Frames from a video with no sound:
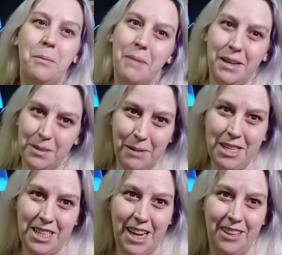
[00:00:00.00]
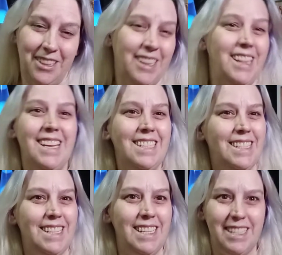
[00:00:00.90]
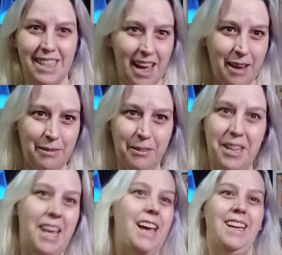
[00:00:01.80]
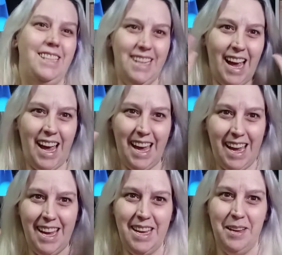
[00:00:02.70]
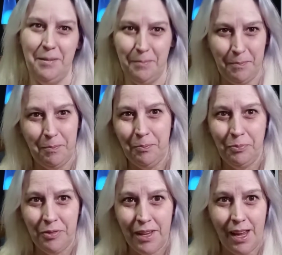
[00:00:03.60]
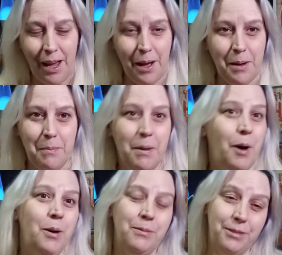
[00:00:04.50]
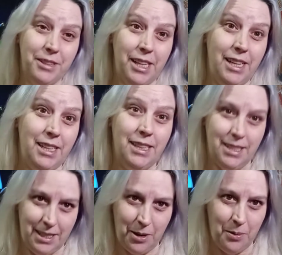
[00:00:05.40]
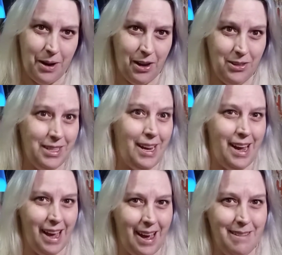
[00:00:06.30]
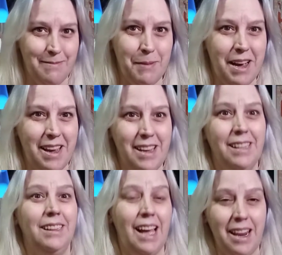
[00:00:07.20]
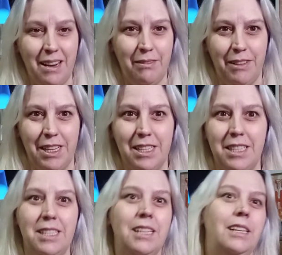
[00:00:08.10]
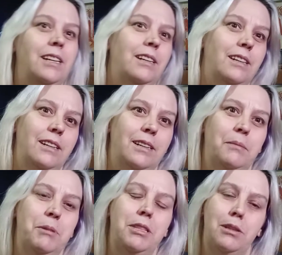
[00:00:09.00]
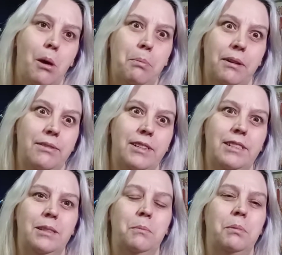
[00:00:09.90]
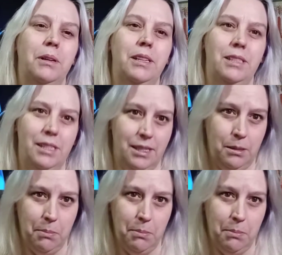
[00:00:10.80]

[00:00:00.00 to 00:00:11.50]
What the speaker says: welcome back to my channel. This is Life with Aunt. Yay! Hopefully this go around I have my lighting fixed. It's not perfect, but it's